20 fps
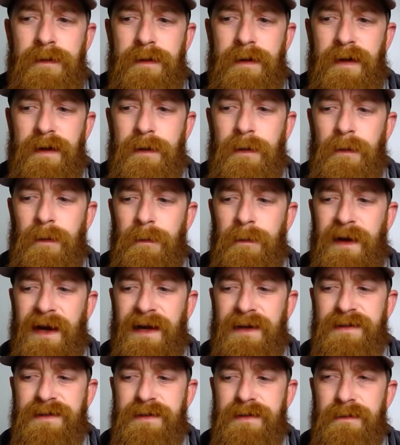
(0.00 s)
kind of going
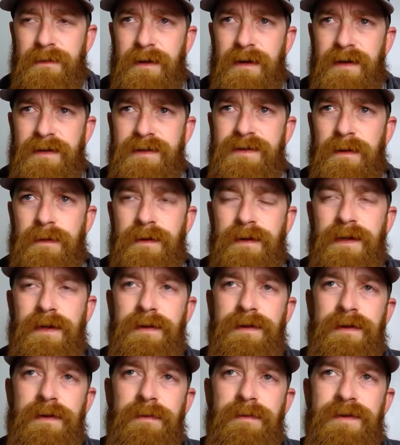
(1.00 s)
back to starting
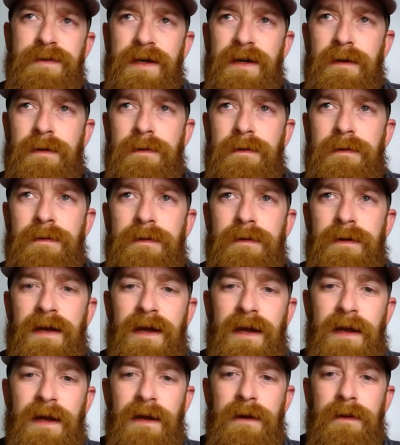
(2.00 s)
a YouTube channel
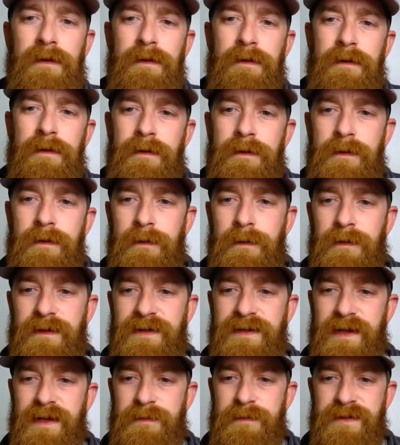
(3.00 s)
and doing
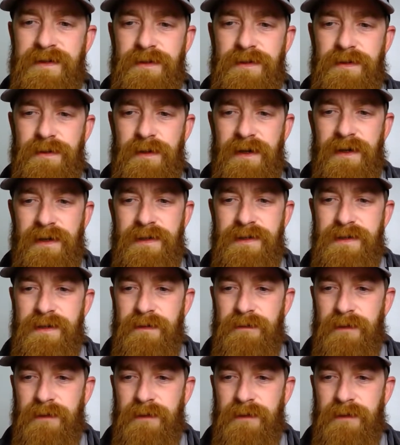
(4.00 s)
tips and tricks.